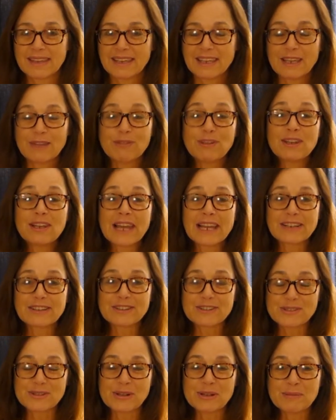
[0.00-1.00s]
if you'd like
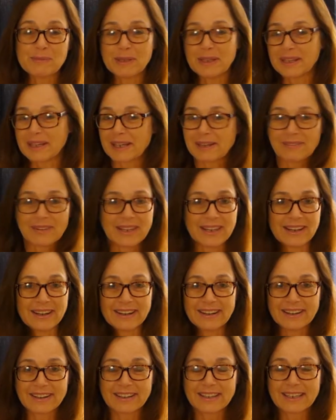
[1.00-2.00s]
to join me, come
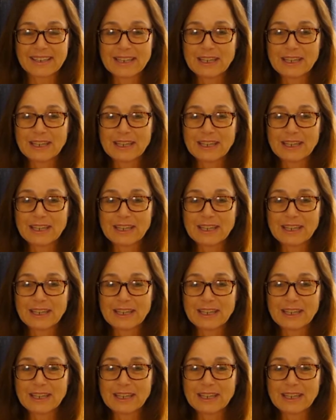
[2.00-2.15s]
along.